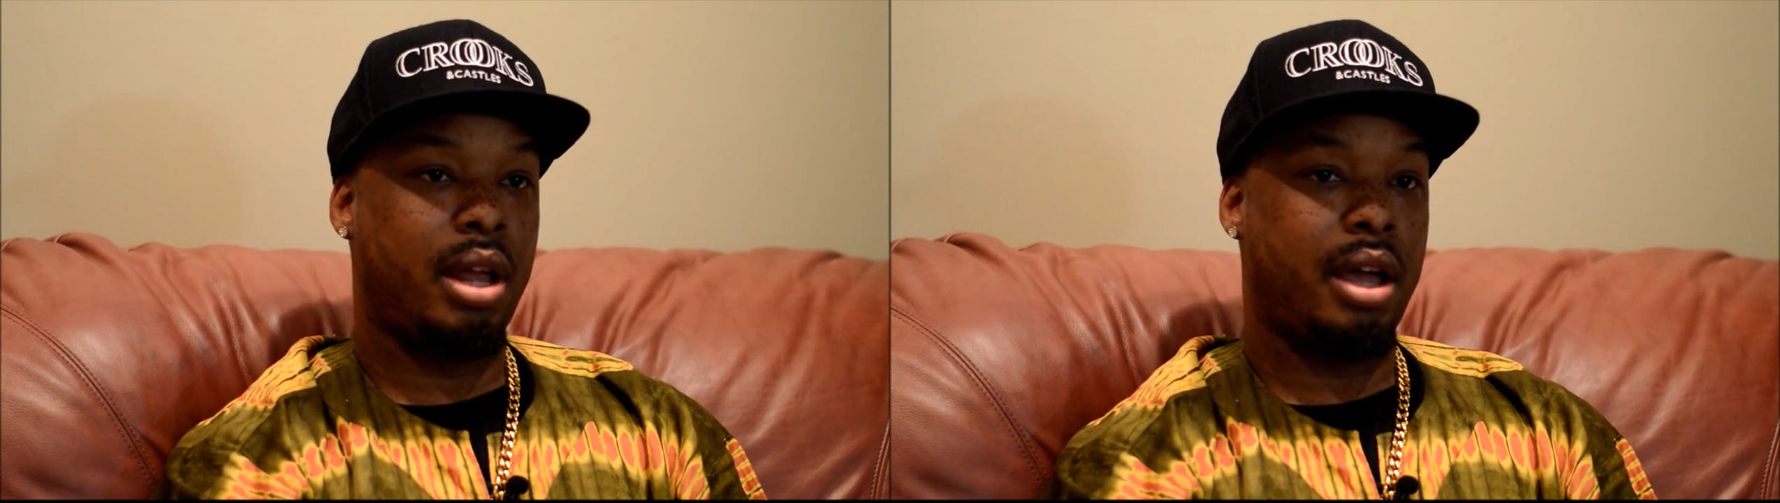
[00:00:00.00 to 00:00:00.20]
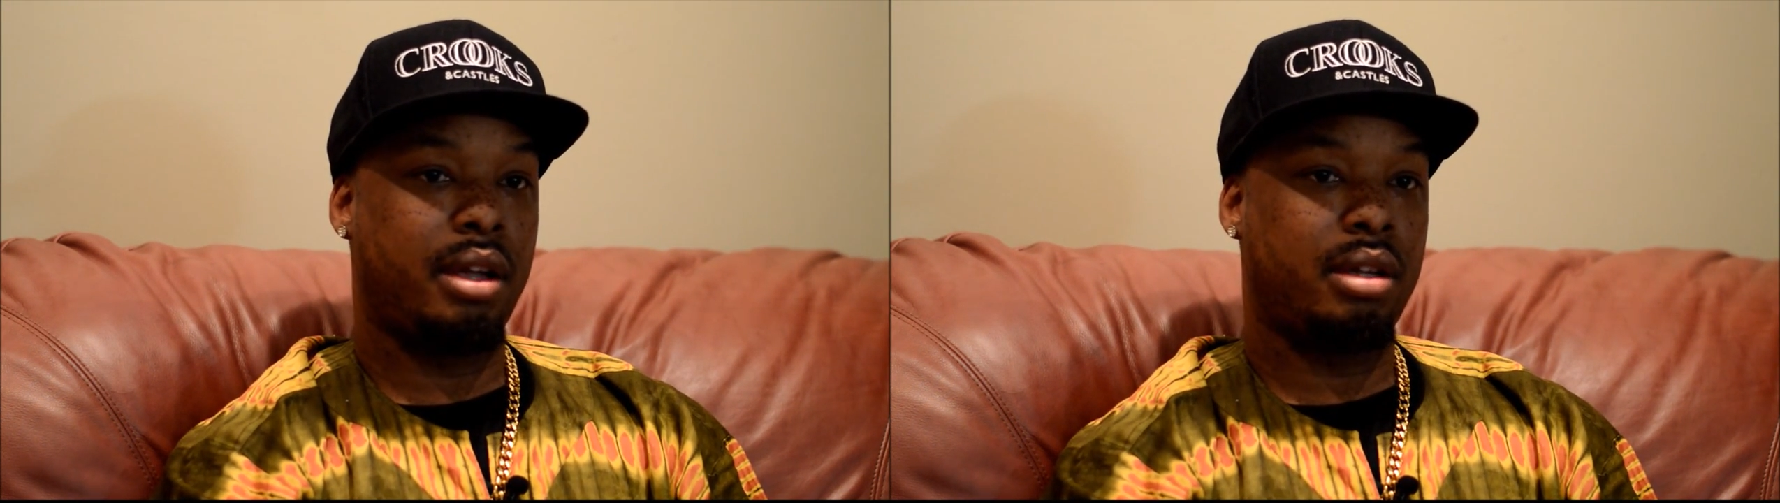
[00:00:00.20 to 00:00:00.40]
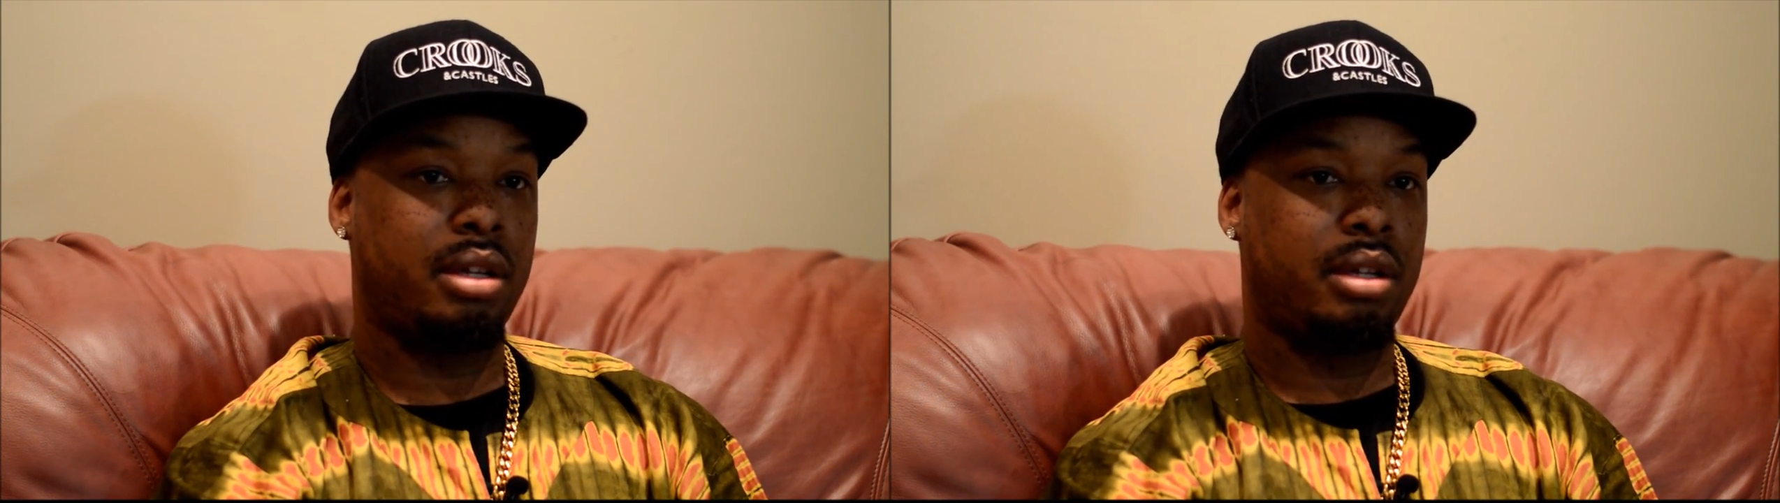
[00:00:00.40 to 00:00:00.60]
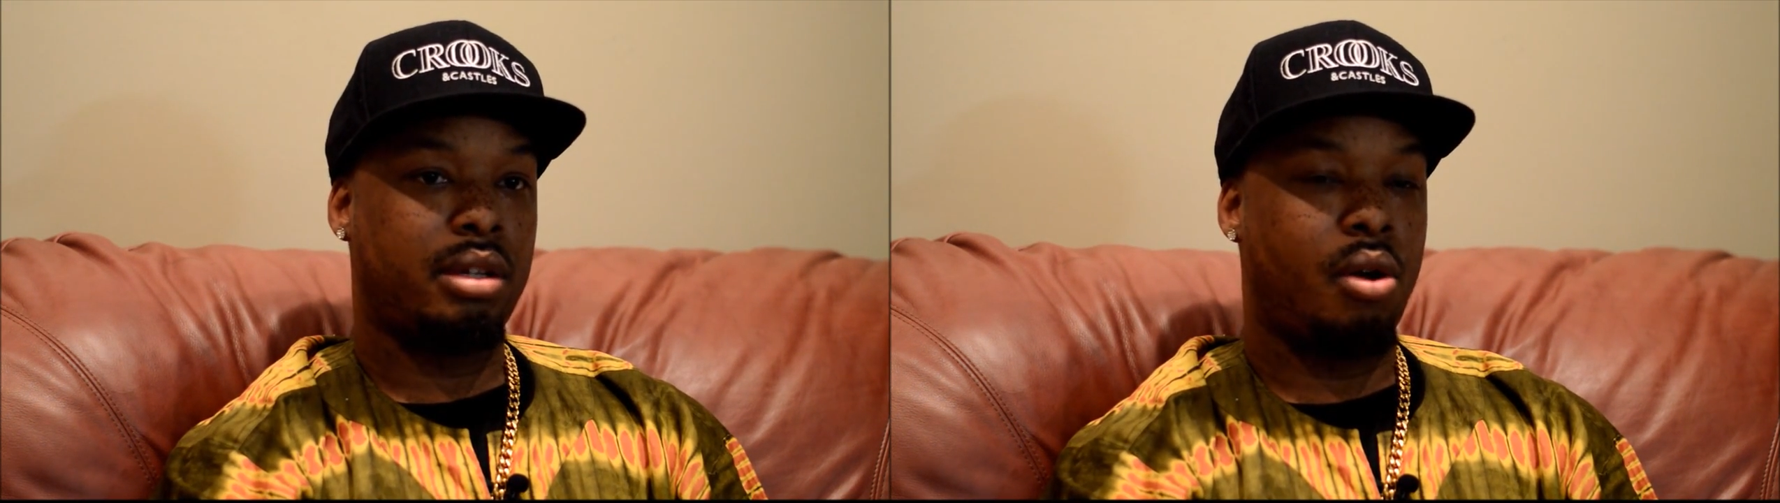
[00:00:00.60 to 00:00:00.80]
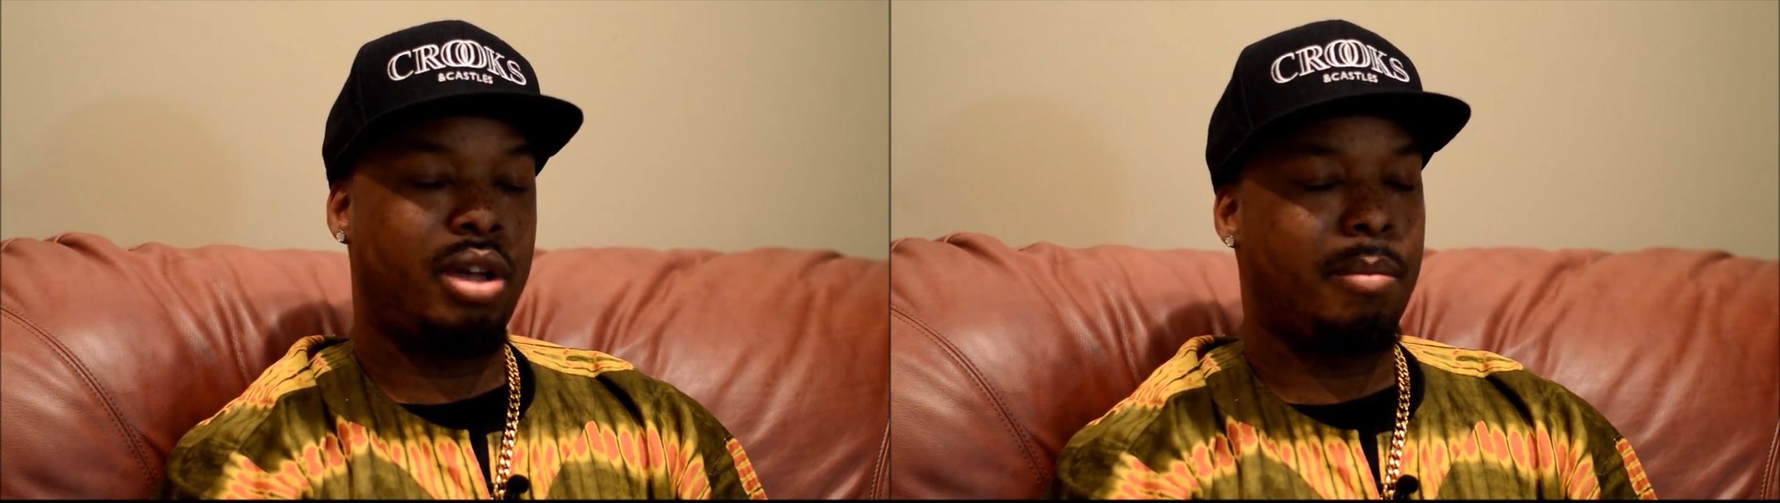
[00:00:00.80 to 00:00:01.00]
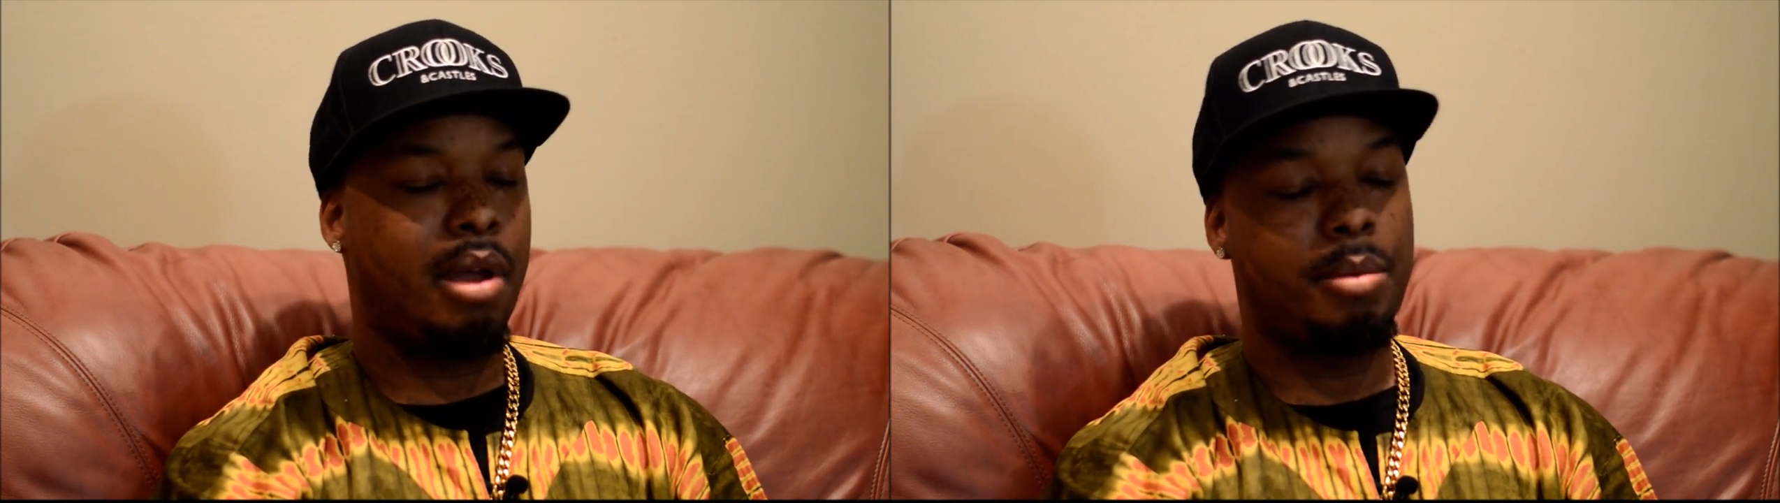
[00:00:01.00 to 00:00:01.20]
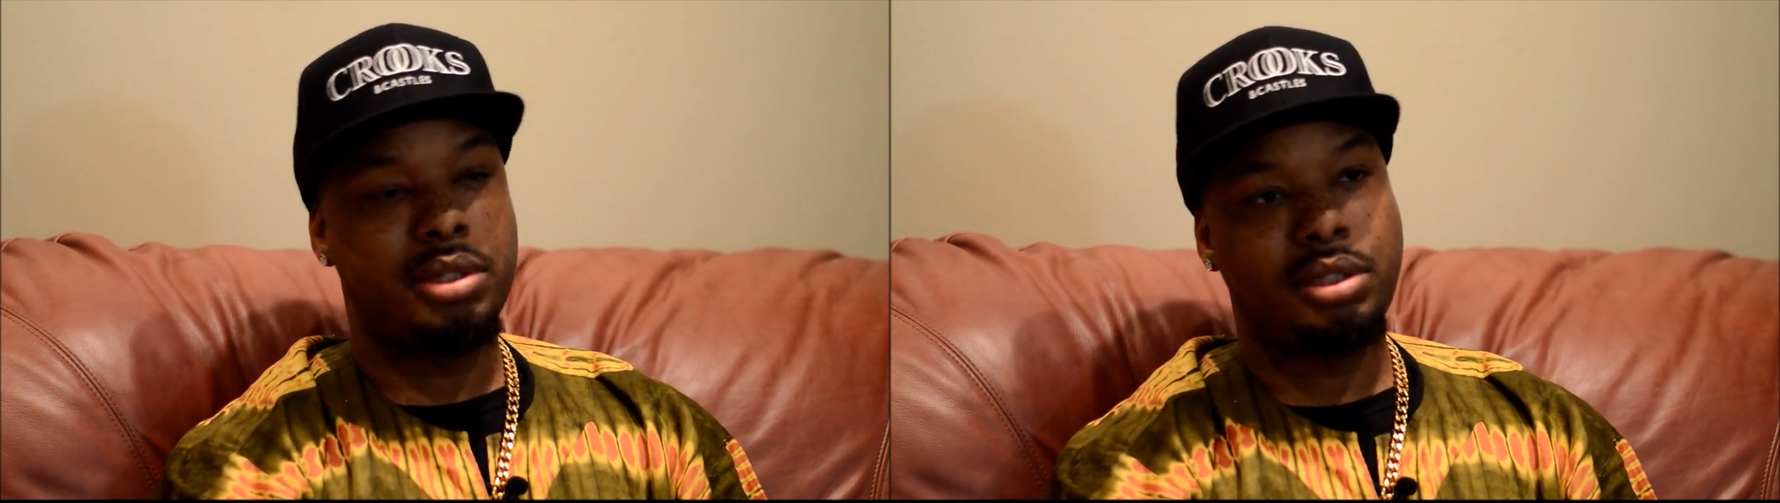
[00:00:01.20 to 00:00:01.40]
like, okay, maybe